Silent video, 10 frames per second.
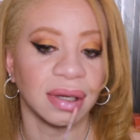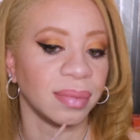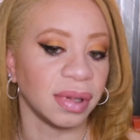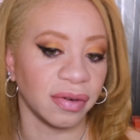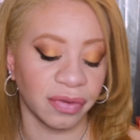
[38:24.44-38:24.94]

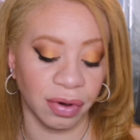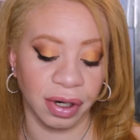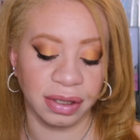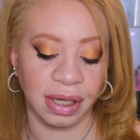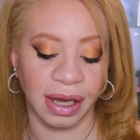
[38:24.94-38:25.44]
But of
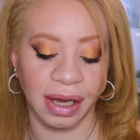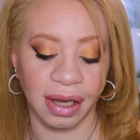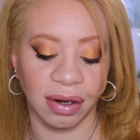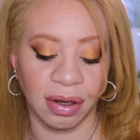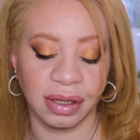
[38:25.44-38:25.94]
course I
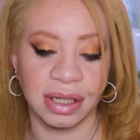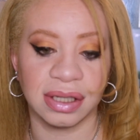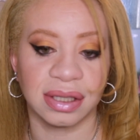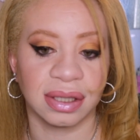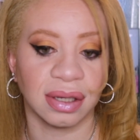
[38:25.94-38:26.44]
had all
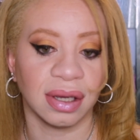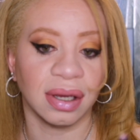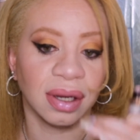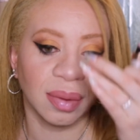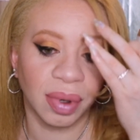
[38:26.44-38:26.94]
these
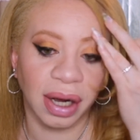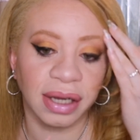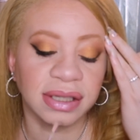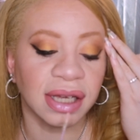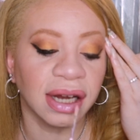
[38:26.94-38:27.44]

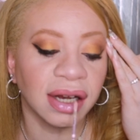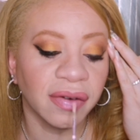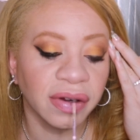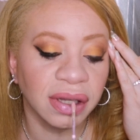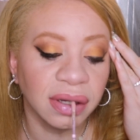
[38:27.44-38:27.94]
products that I
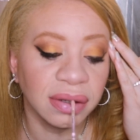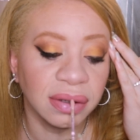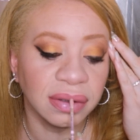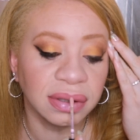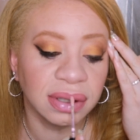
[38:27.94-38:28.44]
never
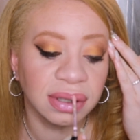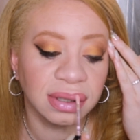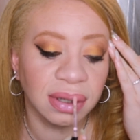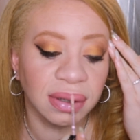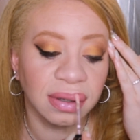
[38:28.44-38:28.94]
used,
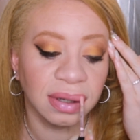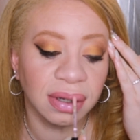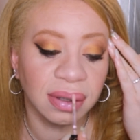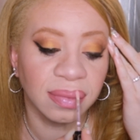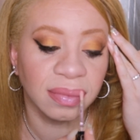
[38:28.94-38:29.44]

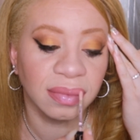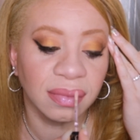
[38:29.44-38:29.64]
so